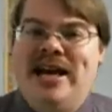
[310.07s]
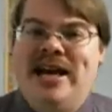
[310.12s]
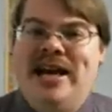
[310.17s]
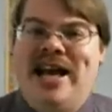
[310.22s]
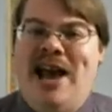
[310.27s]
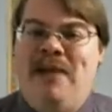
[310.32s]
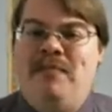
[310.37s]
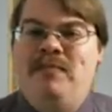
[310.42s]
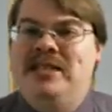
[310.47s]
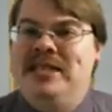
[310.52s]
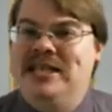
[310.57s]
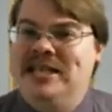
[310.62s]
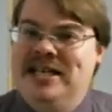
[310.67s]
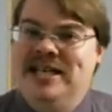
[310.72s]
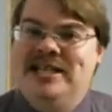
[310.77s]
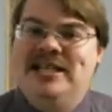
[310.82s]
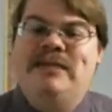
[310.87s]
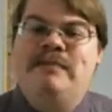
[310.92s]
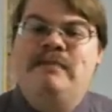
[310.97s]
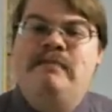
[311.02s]

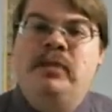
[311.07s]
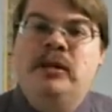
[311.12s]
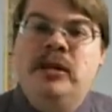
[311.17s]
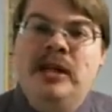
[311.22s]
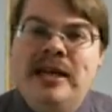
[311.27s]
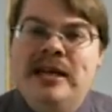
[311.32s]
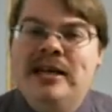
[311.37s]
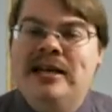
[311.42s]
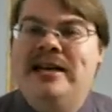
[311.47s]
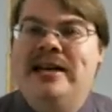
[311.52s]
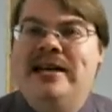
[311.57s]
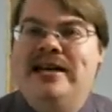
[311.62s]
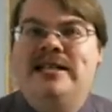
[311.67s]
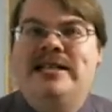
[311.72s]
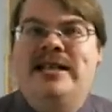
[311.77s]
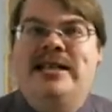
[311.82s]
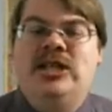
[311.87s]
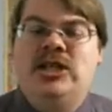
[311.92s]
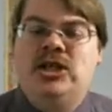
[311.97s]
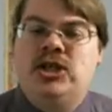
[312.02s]
emptiness and bleakness
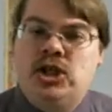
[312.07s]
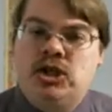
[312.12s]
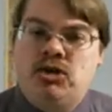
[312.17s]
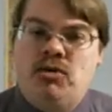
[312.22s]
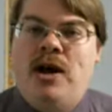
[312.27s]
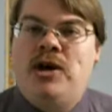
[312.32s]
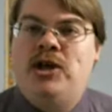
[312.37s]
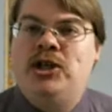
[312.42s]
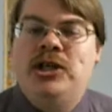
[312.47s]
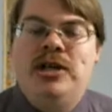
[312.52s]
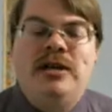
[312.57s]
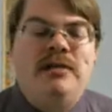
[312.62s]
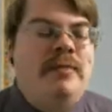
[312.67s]
and destruction.